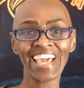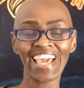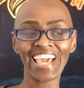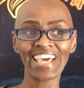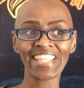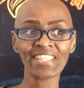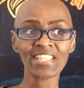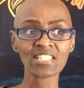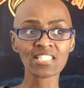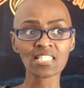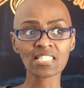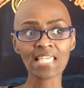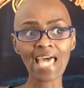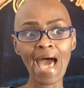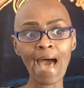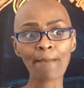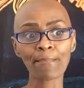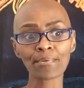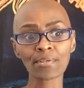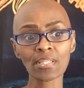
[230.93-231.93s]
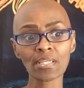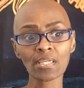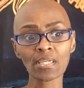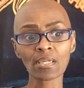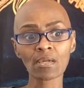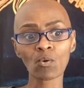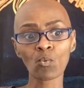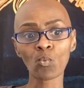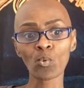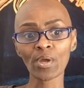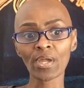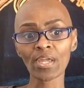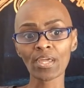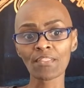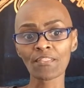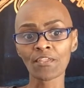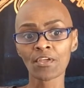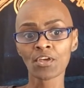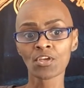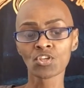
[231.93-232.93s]
And this is happening
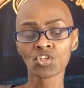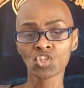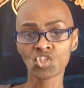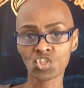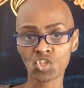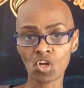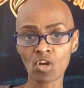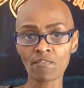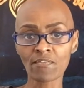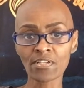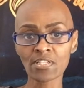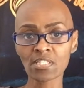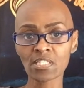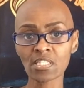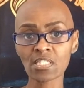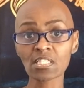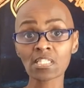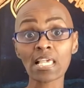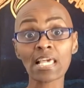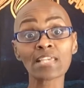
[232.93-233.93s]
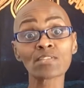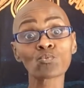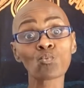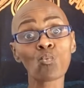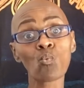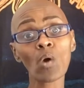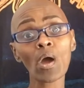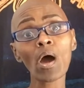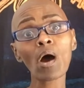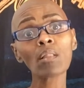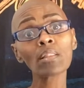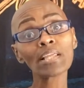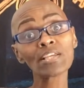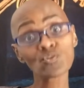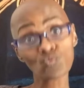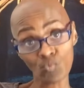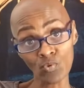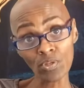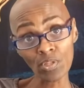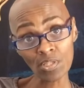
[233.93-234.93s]
with services as well
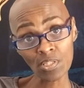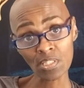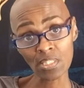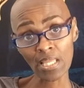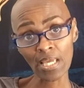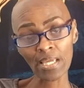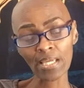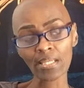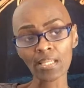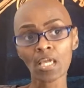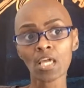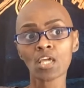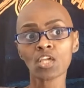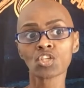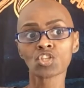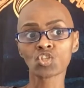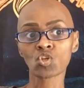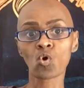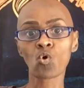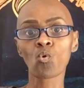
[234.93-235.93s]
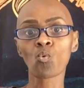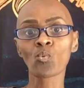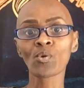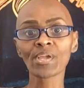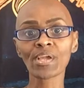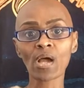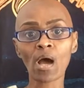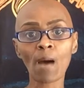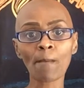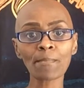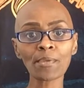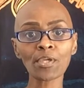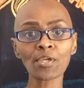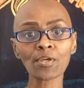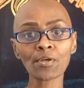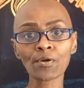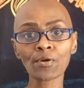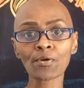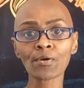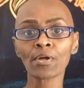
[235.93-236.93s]
as real estate. So we come
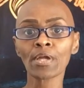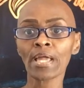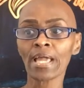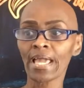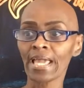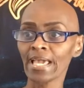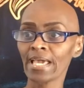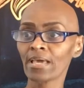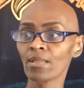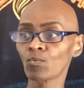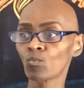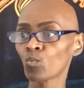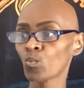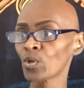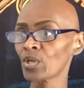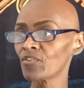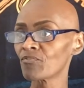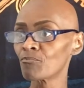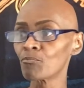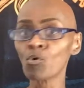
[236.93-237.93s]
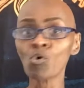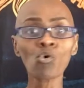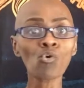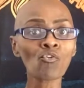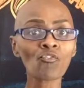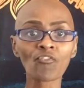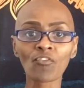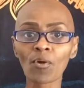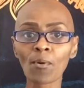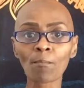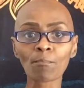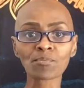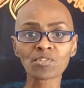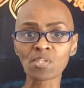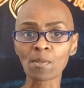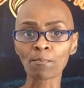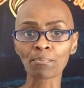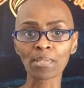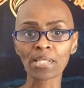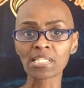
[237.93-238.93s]
here and we've moved from
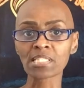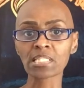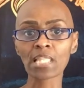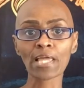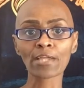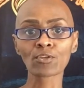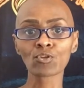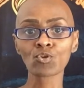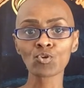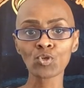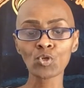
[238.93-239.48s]
someplace like New